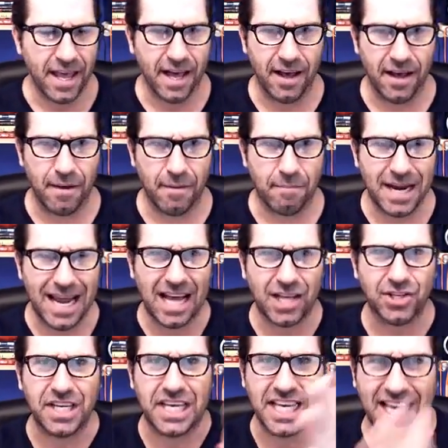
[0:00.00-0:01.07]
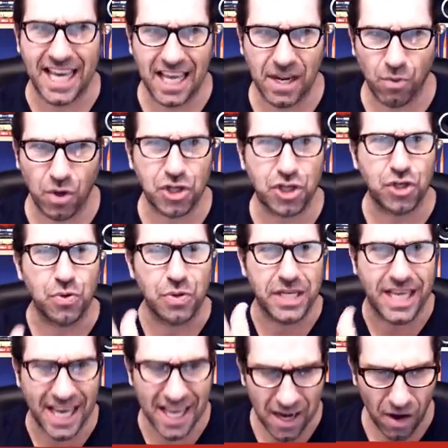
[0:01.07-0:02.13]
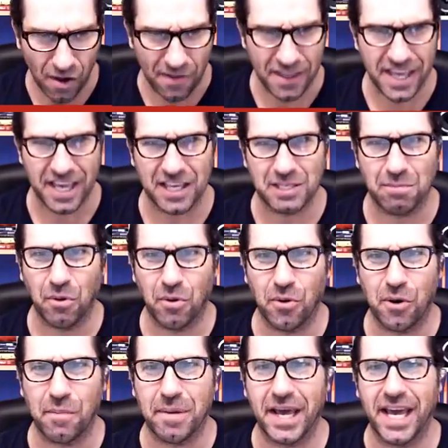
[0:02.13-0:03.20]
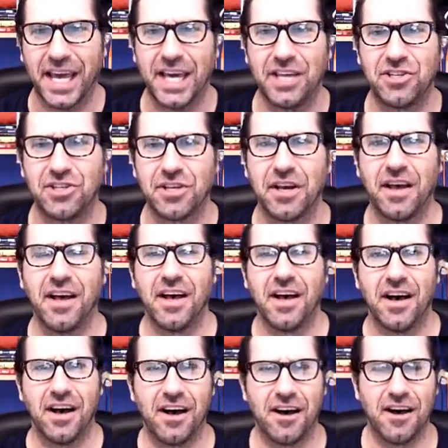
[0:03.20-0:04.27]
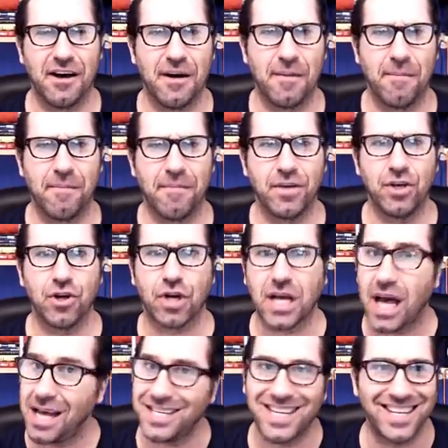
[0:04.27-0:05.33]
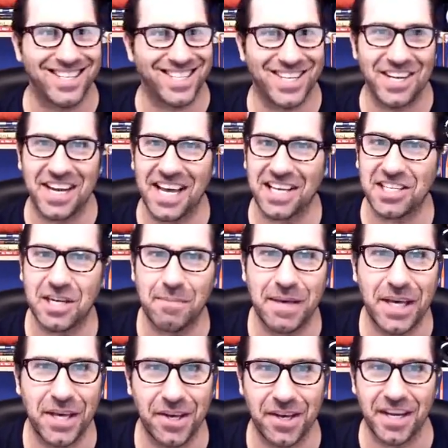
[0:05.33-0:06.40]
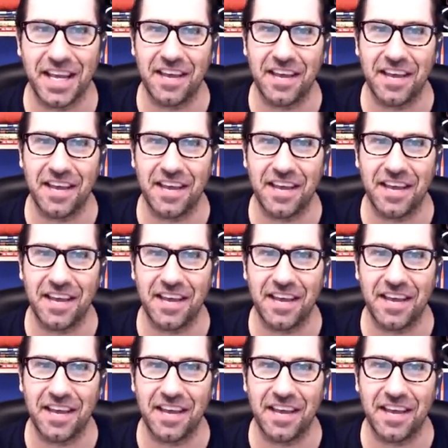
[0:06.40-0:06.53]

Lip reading: But actually once you get on the Explore page, your content still has to be good.